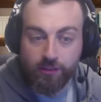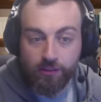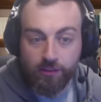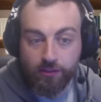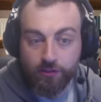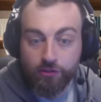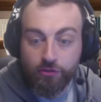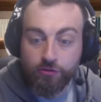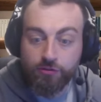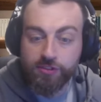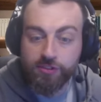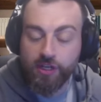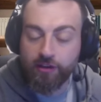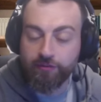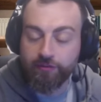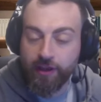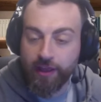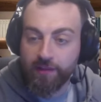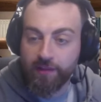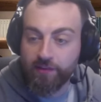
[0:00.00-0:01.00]
new stuff,
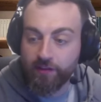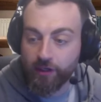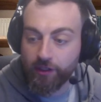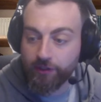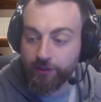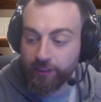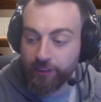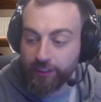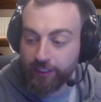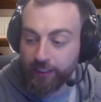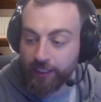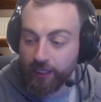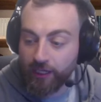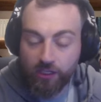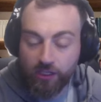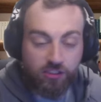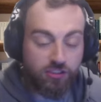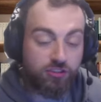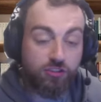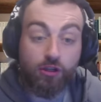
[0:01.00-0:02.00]
and there's only
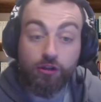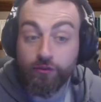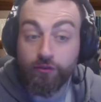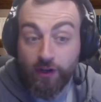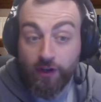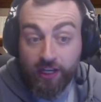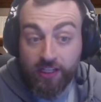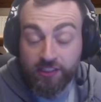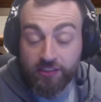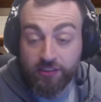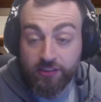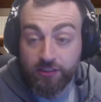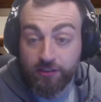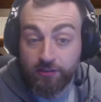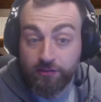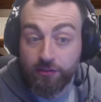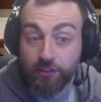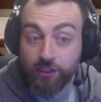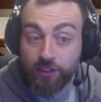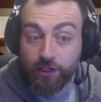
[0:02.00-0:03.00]
so fast
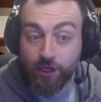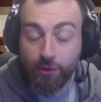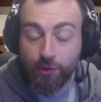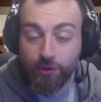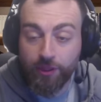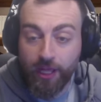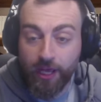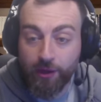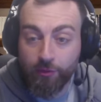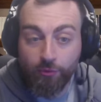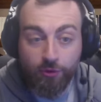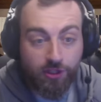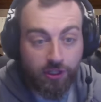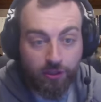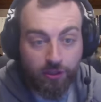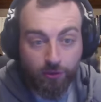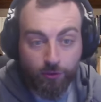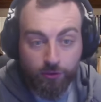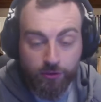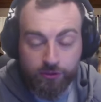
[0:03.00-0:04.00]
you can go with that within the
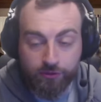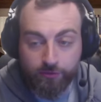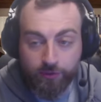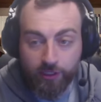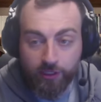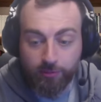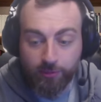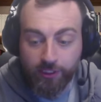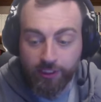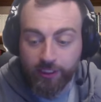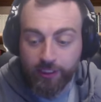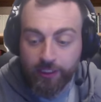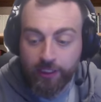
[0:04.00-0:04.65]
laws of rugby.